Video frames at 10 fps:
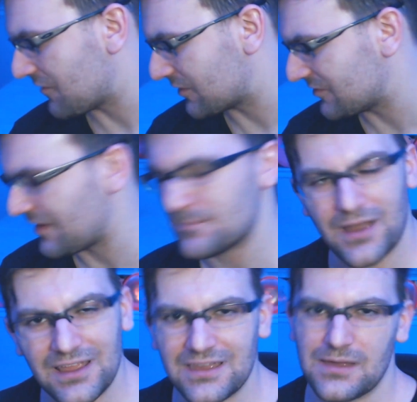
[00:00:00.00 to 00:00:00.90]
because I
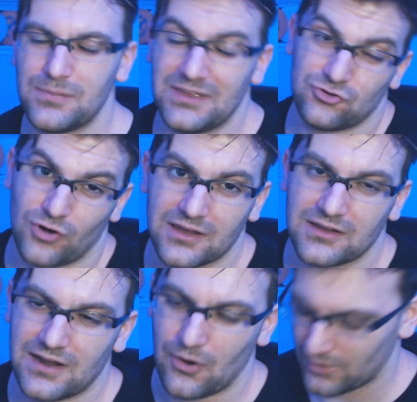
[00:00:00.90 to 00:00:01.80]
might be trying
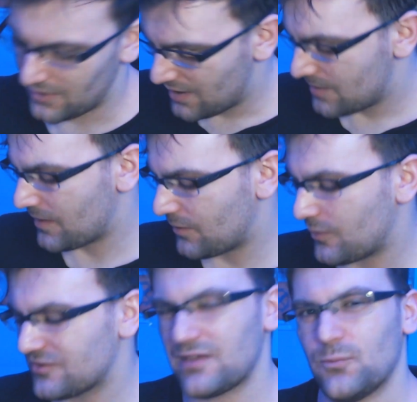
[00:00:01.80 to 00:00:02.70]
it out. But
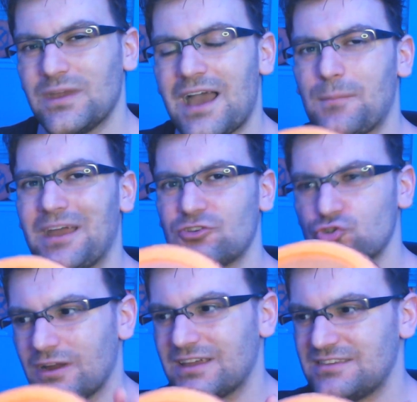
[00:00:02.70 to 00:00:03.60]
anyways, we got my
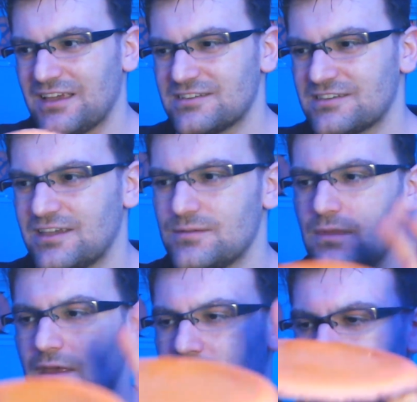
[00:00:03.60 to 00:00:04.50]
trick disc.
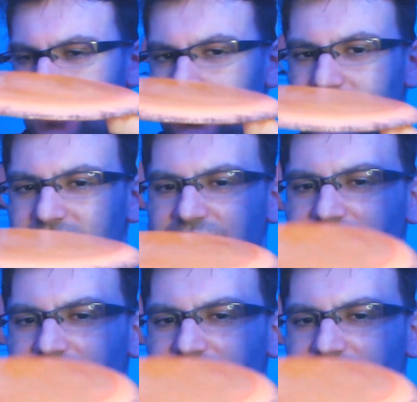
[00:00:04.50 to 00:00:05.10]
This is